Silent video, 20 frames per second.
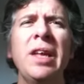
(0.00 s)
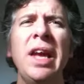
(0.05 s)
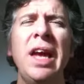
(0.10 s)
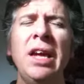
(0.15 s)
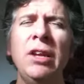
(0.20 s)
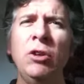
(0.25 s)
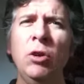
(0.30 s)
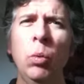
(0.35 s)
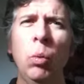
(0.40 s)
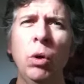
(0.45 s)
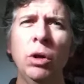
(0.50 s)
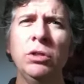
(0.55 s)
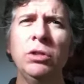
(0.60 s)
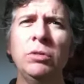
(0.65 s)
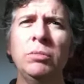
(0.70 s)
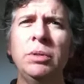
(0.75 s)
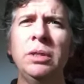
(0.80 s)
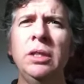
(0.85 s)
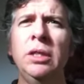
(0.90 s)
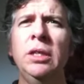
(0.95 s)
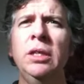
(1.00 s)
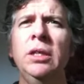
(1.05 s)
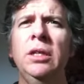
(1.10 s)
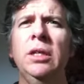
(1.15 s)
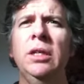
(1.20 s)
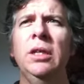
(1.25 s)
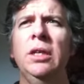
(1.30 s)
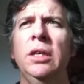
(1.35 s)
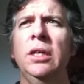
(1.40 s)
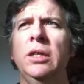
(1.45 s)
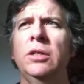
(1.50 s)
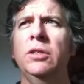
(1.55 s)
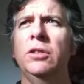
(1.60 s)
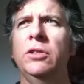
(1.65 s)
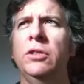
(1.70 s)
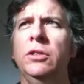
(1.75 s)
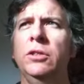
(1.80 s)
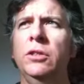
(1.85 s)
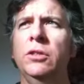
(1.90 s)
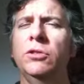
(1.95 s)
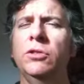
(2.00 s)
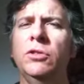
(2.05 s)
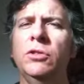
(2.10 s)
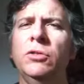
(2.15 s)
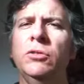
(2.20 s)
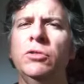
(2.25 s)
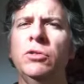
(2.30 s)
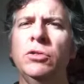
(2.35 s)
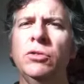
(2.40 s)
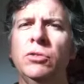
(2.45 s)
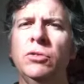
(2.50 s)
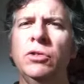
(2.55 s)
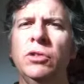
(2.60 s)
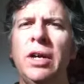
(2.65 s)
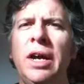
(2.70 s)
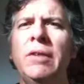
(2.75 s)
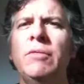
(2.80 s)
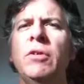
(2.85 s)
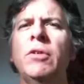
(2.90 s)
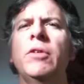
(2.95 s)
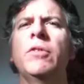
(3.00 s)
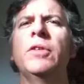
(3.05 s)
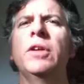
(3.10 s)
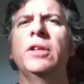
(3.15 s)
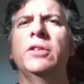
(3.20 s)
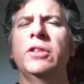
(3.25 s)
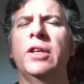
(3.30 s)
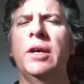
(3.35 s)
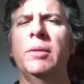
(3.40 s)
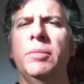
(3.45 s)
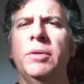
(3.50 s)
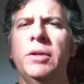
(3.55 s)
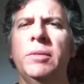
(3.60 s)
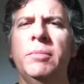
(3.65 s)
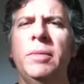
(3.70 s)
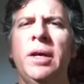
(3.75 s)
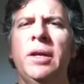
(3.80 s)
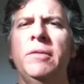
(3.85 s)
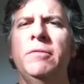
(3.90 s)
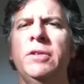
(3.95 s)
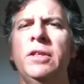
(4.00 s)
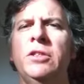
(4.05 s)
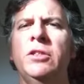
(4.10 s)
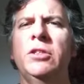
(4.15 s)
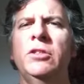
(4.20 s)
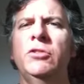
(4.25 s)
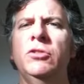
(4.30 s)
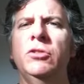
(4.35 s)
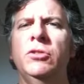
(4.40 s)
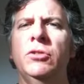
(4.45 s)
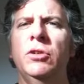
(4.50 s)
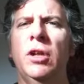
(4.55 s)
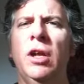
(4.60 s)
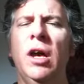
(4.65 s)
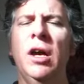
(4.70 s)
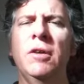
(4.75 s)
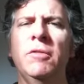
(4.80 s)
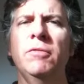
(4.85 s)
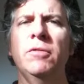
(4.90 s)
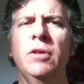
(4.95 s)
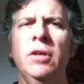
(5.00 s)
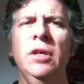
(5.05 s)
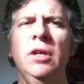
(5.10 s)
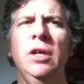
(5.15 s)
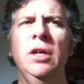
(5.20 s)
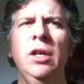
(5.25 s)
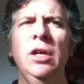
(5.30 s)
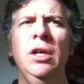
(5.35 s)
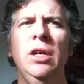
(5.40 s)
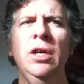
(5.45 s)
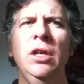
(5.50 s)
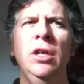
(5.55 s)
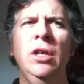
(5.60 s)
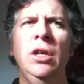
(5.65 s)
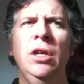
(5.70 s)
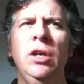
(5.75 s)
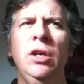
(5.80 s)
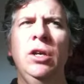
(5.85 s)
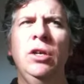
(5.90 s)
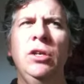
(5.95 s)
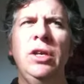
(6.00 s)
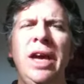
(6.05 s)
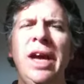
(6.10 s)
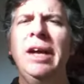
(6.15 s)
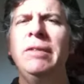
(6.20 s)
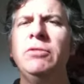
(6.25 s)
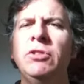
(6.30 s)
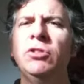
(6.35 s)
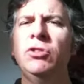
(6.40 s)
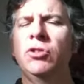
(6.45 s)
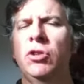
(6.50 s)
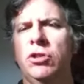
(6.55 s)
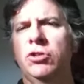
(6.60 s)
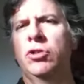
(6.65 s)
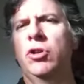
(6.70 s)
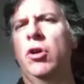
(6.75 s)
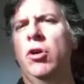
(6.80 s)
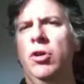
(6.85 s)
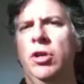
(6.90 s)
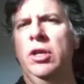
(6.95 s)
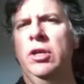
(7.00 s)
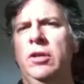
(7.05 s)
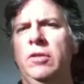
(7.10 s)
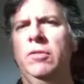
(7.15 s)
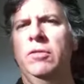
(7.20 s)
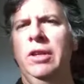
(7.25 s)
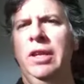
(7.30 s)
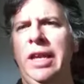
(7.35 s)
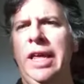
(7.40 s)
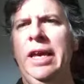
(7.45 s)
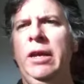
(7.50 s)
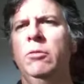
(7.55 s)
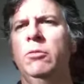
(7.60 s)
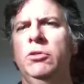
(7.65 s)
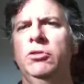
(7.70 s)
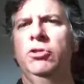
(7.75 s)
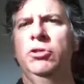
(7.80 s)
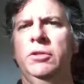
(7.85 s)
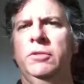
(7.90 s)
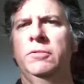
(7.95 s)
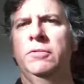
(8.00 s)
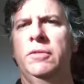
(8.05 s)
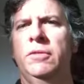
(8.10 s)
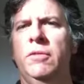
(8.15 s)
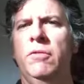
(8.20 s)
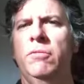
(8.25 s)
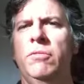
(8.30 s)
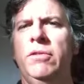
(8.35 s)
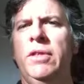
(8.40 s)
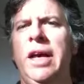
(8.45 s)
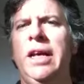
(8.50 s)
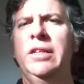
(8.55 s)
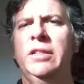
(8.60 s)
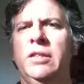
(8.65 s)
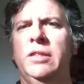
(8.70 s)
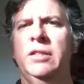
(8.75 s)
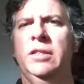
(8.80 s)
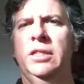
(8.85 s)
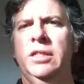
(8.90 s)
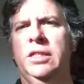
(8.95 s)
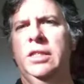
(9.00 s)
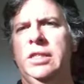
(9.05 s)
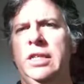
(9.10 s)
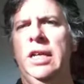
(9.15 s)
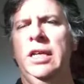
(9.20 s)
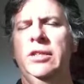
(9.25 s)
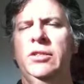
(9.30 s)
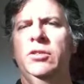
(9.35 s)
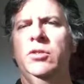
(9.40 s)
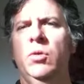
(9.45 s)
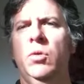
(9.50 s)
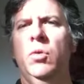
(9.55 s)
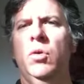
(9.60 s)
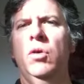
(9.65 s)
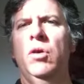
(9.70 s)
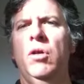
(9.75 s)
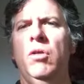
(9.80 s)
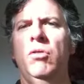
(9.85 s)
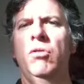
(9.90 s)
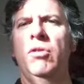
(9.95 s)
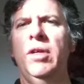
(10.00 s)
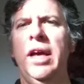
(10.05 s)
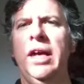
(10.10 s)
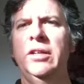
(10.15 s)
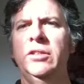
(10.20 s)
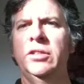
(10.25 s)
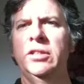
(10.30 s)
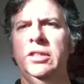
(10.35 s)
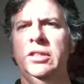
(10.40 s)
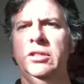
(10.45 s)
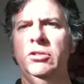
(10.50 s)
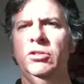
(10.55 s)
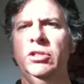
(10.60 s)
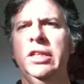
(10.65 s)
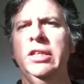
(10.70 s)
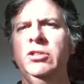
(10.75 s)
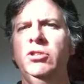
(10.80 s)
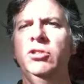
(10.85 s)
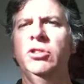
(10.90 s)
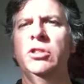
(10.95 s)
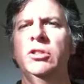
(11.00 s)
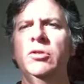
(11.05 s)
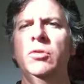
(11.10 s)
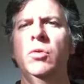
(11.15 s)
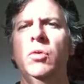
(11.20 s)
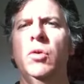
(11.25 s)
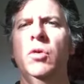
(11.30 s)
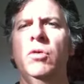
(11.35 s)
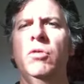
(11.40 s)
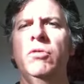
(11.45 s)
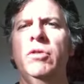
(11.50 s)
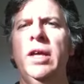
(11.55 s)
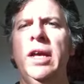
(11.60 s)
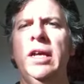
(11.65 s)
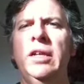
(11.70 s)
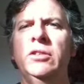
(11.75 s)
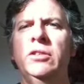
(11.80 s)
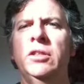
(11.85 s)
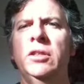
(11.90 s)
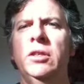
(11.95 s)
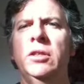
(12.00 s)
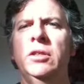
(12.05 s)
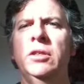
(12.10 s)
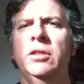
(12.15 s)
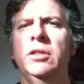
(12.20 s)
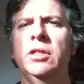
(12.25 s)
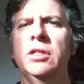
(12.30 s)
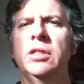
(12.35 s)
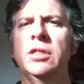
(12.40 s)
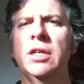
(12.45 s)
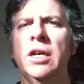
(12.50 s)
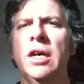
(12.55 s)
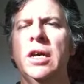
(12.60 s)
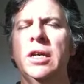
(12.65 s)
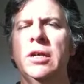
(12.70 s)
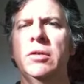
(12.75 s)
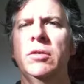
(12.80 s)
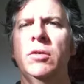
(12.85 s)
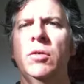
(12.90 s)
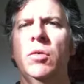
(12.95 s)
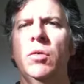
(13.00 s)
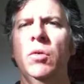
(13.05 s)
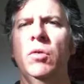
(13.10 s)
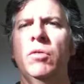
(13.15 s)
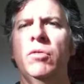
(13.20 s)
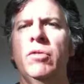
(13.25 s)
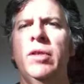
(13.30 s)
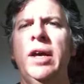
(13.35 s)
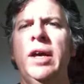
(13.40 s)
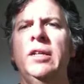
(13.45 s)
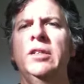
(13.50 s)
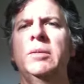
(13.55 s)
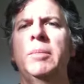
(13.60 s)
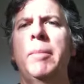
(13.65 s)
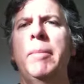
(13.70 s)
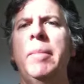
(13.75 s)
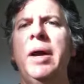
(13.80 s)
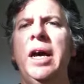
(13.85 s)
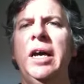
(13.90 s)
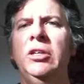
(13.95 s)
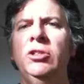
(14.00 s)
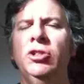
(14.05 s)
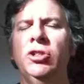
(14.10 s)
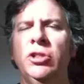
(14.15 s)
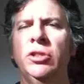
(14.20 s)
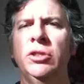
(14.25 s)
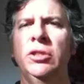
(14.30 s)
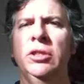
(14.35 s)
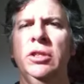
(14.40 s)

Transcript: and you want to be, to have other things happen and manifest into your life, you have to start talking the language of that success or that intention or that desire or that passion,